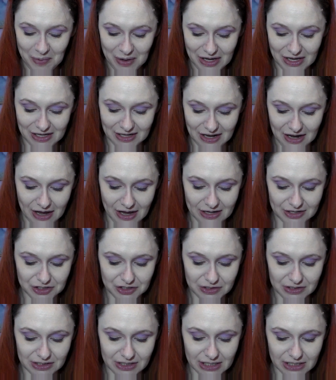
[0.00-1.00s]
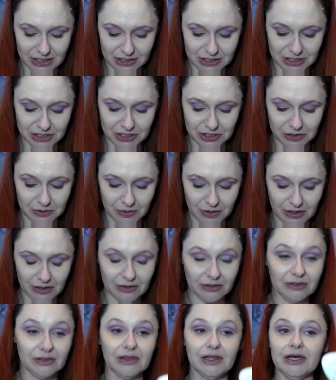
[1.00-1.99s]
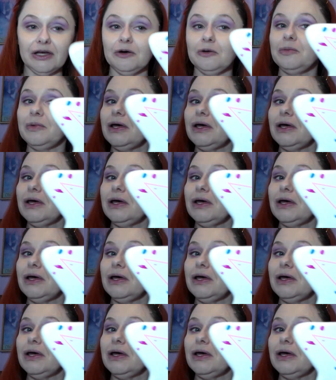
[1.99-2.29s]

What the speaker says: But I just like to do a little